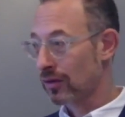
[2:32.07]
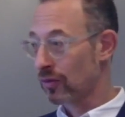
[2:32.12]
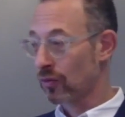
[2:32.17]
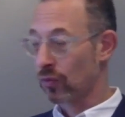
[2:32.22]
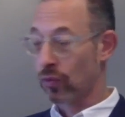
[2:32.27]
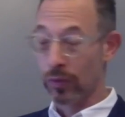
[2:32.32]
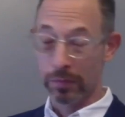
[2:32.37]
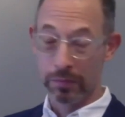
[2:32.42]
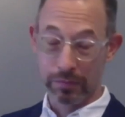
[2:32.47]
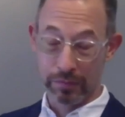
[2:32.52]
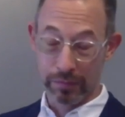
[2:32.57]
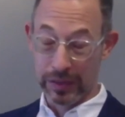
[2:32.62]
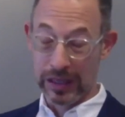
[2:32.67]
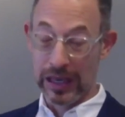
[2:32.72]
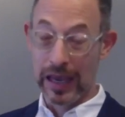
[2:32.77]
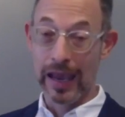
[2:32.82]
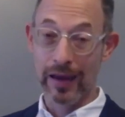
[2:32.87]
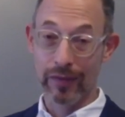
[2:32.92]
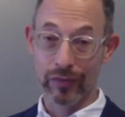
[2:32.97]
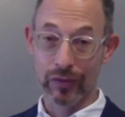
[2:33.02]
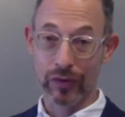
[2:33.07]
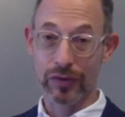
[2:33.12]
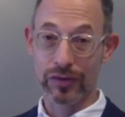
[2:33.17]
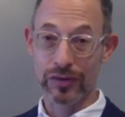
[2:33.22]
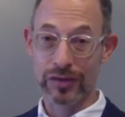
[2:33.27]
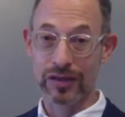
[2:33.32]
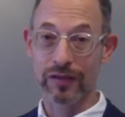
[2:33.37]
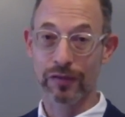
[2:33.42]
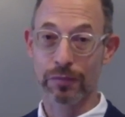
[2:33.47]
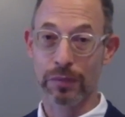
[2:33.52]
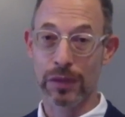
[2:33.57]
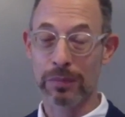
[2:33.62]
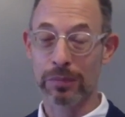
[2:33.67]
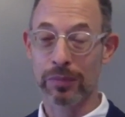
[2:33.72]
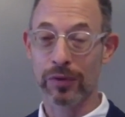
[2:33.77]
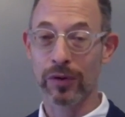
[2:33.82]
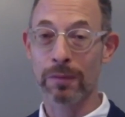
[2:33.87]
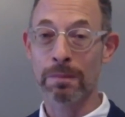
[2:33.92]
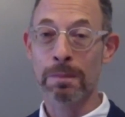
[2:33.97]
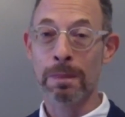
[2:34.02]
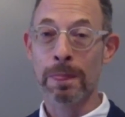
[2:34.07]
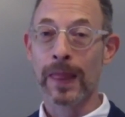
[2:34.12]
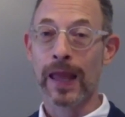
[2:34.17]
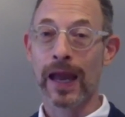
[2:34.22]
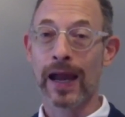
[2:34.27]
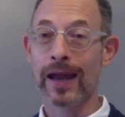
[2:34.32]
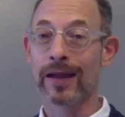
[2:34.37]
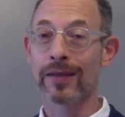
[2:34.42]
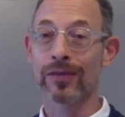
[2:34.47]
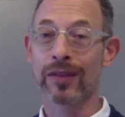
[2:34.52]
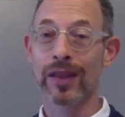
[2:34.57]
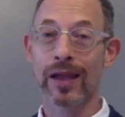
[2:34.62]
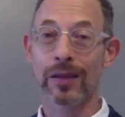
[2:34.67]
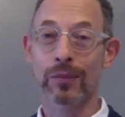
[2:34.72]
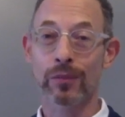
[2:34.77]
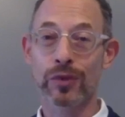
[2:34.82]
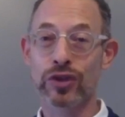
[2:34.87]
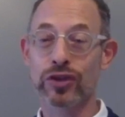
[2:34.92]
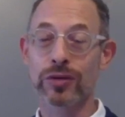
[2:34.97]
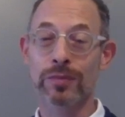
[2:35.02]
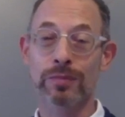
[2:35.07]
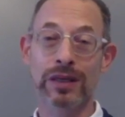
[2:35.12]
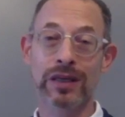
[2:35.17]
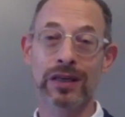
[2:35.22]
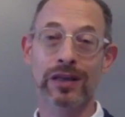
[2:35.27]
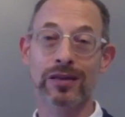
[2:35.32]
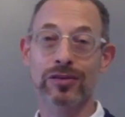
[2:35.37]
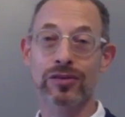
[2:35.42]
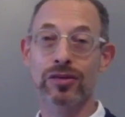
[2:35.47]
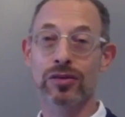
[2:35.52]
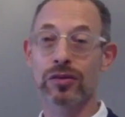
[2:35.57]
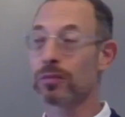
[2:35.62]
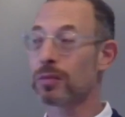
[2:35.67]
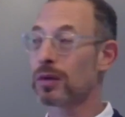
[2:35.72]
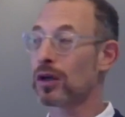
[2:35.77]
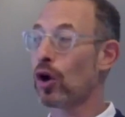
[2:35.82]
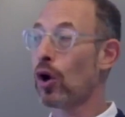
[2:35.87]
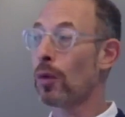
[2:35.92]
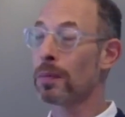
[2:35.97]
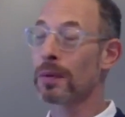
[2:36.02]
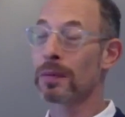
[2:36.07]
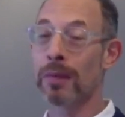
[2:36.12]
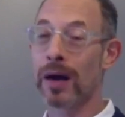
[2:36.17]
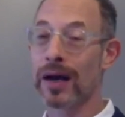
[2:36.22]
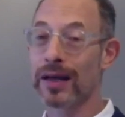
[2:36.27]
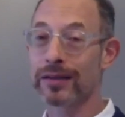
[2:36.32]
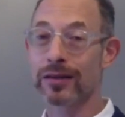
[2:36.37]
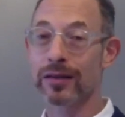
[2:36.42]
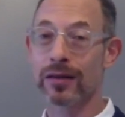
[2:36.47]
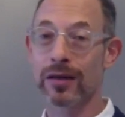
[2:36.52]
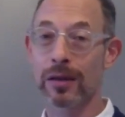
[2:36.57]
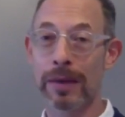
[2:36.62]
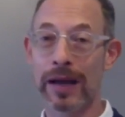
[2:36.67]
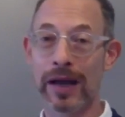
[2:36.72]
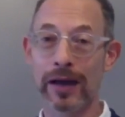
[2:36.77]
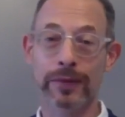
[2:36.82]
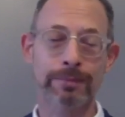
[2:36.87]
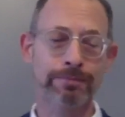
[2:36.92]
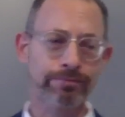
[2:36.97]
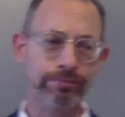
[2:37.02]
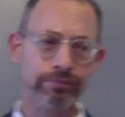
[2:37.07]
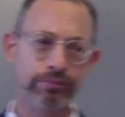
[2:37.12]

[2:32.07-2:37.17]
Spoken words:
or behaviors of people, and that we should begin to be open-minded about